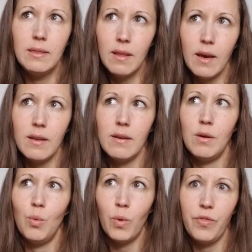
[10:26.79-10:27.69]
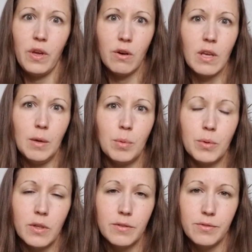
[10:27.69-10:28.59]
than what they are
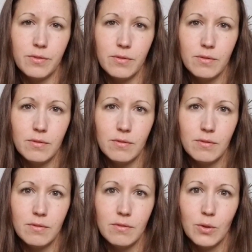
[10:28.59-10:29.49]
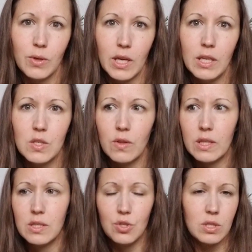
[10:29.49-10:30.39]
capable of okay so
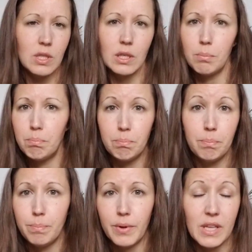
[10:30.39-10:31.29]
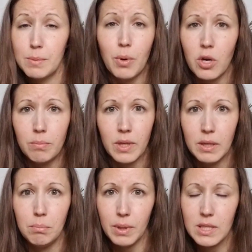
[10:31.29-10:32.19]
that's just like a that's bottom
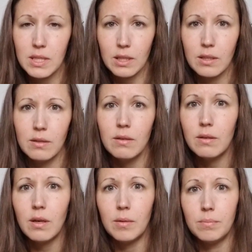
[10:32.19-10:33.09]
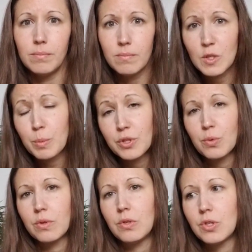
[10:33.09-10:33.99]
line basic um,
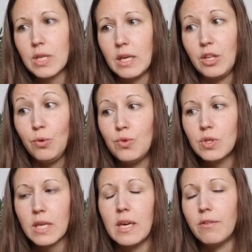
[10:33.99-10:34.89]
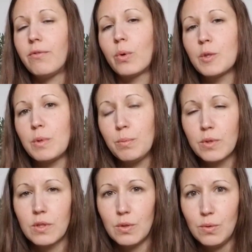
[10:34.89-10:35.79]
spiritual understanding you just can't force people
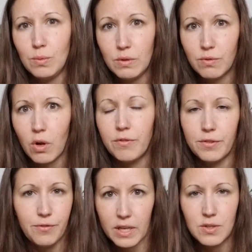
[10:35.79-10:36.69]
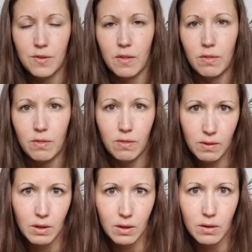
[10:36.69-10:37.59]
to evolve faster than
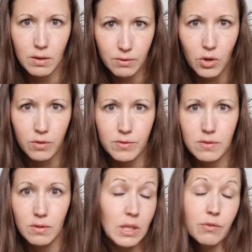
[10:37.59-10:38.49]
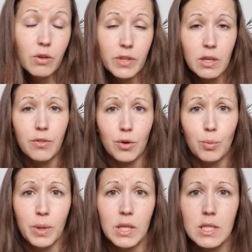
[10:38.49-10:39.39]
they're evolve evolving on their own
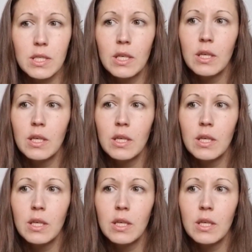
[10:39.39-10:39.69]
pace